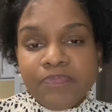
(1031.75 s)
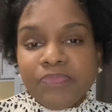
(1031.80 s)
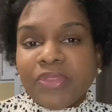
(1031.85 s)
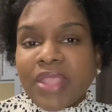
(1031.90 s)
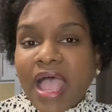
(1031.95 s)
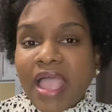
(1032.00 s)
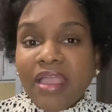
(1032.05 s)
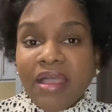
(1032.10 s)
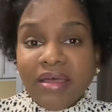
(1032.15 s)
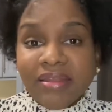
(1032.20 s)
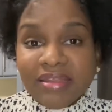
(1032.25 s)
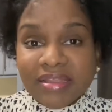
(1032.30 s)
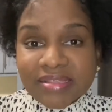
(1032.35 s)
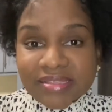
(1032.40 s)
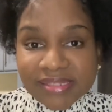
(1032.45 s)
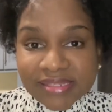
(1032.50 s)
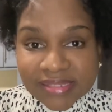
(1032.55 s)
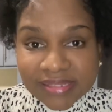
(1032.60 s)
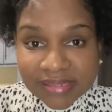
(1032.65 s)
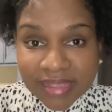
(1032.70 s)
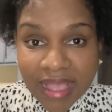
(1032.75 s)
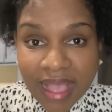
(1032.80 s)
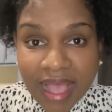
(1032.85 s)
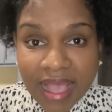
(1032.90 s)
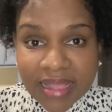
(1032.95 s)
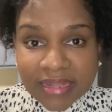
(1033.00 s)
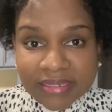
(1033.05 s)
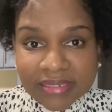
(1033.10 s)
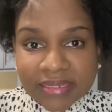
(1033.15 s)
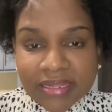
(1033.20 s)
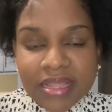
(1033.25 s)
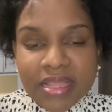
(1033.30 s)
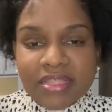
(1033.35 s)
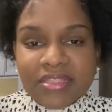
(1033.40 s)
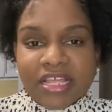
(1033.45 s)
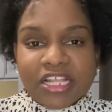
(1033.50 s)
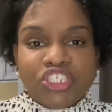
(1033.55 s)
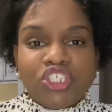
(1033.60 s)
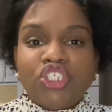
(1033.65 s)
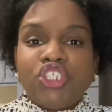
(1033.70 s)
I understand
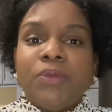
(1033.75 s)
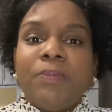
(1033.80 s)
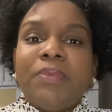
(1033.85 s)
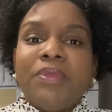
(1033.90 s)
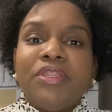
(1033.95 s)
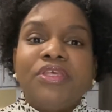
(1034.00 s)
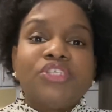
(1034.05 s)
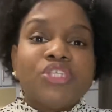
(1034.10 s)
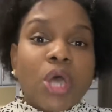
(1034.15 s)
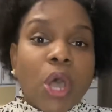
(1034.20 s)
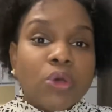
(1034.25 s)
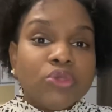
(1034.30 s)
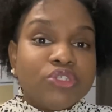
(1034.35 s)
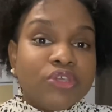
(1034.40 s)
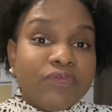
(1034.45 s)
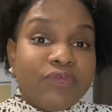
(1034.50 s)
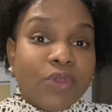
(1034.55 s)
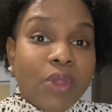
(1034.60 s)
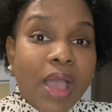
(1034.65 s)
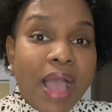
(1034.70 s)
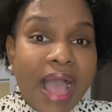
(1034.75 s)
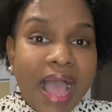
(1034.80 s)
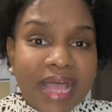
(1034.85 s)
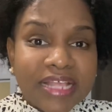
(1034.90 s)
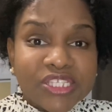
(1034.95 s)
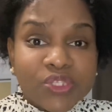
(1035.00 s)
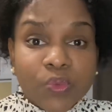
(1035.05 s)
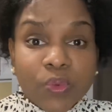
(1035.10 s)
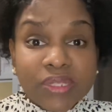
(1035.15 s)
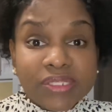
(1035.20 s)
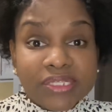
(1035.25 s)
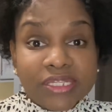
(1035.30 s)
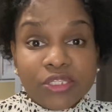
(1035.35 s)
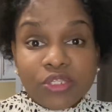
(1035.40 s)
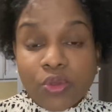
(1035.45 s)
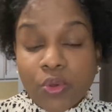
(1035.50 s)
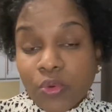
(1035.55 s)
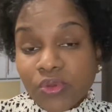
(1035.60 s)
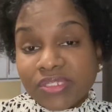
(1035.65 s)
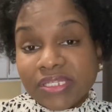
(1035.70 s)
that shipping is out of your hands once it
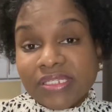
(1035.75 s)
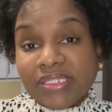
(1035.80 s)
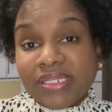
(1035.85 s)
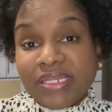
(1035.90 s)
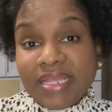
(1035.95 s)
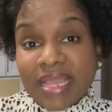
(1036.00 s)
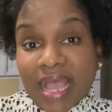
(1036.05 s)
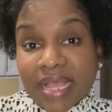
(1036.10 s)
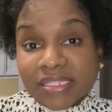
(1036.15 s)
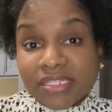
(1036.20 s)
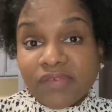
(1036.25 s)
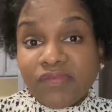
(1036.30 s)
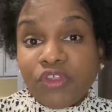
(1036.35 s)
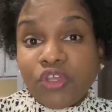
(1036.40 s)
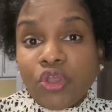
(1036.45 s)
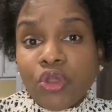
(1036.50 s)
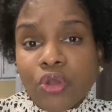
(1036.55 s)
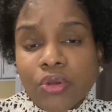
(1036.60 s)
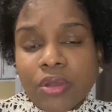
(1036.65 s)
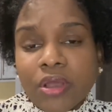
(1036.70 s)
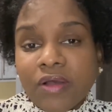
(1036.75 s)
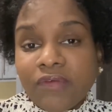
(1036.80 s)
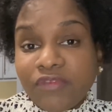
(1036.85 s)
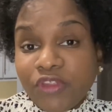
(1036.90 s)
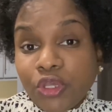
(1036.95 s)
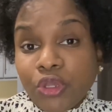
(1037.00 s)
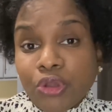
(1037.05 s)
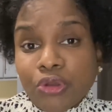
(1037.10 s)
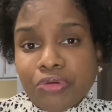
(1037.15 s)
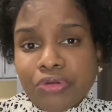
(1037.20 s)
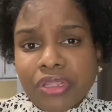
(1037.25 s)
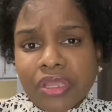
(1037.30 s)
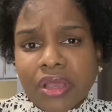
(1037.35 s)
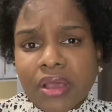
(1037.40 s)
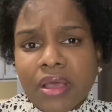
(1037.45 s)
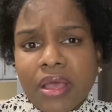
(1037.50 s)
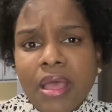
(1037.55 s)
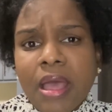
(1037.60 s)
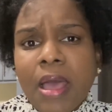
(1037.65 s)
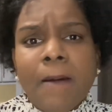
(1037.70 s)
goes into the hands of the courier,
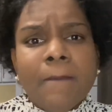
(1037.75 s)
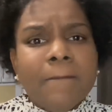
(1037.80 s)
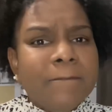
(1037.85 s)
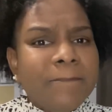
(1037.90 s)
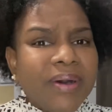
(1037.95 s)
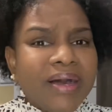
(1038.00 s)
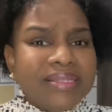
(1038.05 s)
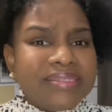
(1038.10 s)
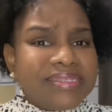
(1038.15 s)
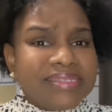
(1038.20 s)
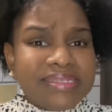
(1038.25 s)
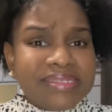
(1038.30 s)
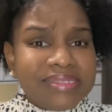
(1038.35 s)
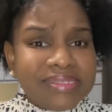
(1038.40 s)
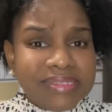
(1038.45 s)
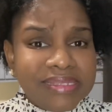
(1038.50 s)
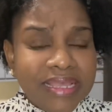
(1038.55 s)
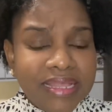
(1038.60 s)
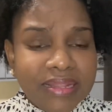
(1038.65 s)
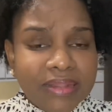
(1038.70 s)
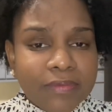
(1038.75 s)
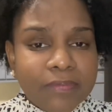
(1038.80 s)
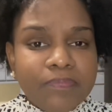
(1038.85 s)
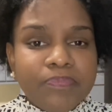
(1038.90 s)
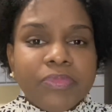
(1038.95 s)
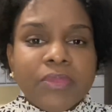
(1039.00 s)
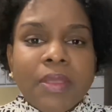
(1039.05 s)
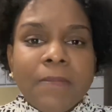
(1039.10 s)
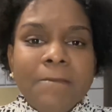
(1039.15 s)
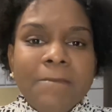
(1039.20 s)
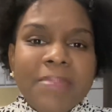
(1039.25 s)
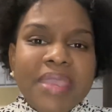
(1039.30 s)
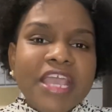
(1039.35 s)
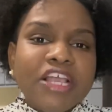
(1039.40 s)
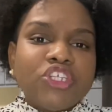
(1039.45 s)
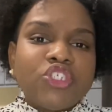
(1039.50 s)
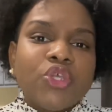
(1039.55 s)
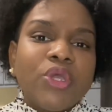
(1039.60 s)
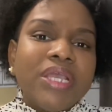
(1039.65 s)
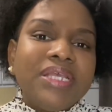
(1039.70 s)
but still, make
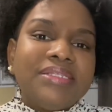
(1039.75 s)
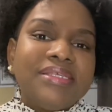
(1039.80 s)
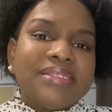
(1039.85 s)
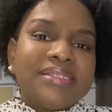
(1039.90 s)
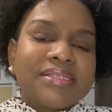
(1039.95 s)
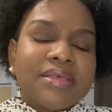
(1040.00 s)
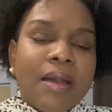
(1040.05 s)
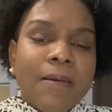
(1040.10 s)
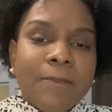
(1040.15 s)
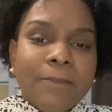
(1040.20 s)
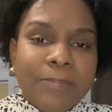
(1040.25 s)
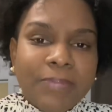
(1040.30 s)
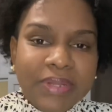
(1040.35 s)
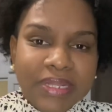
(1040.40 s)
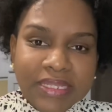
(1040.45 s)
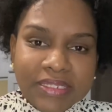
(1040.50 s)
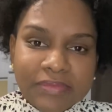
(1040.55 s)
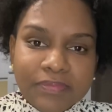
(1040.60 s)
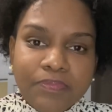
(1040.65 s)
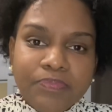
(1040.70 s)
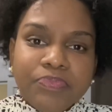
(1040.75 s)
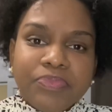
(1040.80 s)
sure it is complete.